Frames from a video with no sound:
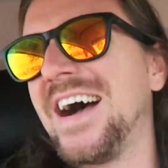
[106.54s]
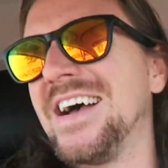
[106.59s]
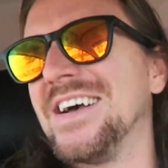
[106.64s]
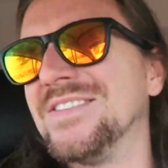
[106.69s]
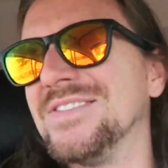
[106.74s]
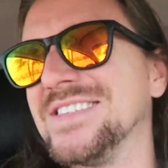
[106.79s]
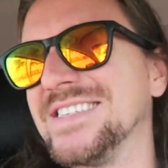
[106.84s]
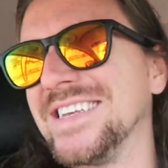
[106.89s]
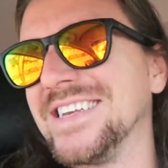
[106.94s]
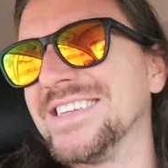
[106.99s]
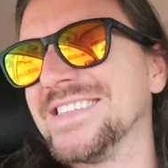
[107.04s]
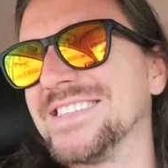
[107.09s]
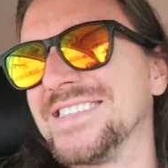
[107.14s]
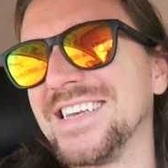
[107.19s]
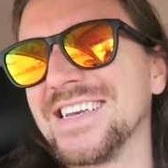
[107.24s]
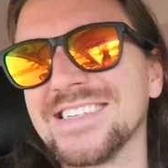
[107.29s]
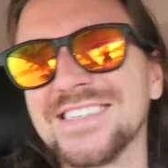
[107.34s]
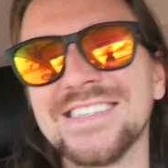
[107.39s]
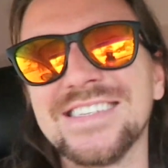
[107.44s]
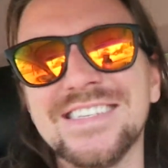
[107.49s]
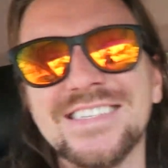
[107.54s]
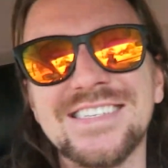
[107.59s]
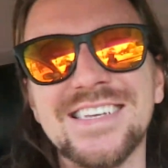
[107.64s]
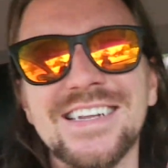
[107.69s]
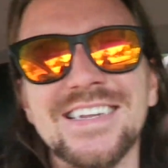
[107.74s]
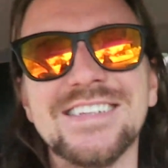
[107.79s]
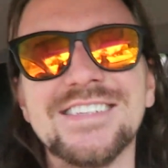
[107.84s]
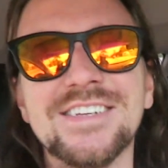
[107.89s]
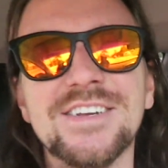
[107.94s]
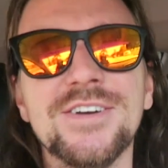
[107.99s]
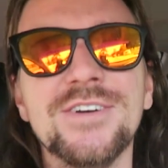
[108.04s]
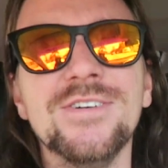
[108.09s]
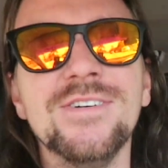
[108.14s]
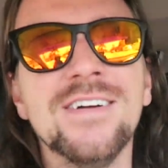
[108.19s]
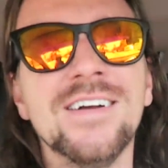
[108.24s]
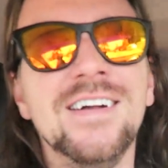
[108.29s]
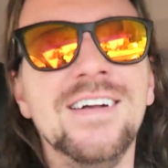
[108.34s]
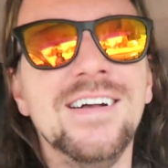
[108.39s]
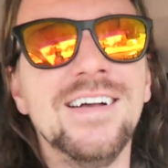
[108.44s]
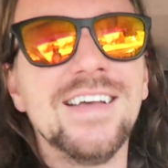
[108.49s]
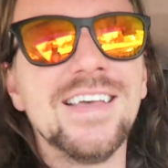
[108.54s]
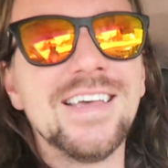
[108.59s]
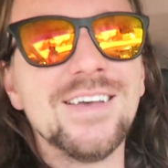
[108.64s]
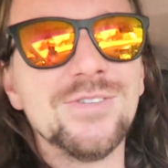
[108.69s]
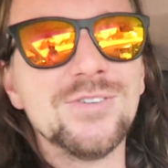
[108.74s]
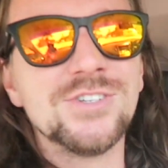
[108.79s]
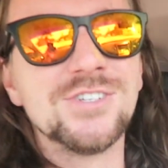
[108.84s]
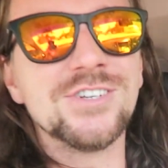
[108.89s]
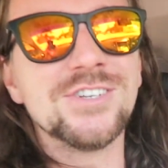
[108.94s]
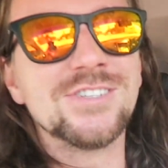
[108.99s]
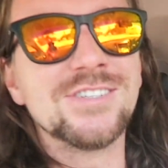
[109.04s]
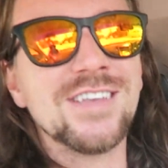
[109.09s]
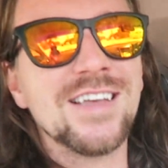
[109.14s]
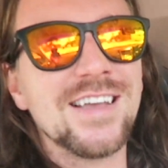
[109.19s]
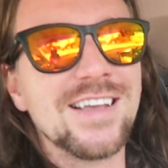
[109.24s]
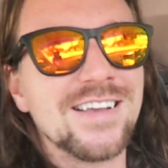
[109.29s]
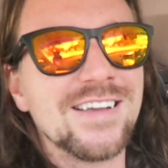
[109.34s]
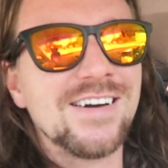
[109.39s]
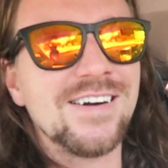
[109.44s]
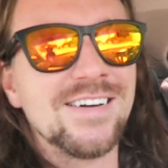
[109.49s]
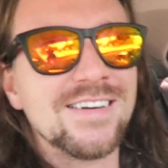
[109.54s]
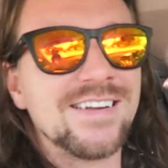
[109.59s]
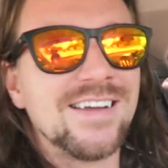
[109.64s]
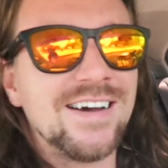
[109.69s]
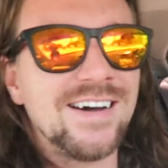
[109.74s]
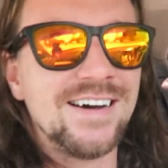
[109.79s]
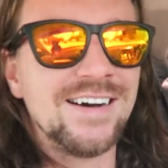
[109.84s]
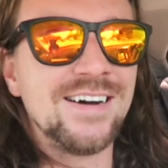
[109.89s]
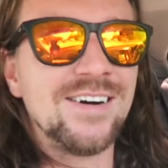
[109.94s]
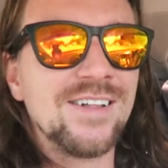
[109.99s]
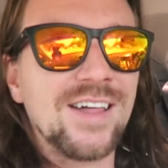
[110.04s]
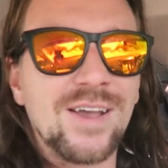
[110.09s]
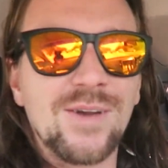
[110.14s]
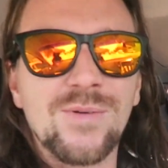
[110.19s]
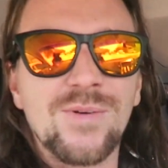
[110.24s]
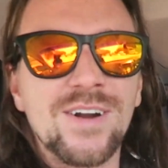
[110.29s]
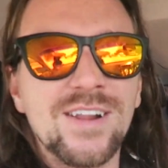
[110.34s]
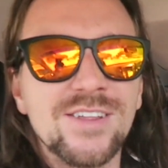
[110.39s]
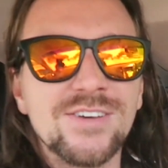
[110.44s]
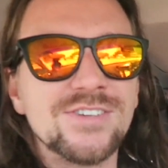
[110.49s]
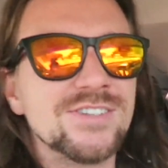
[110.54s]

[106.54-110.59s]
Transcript: I have seen Sex in the City too. It was just like on uh, what, like one of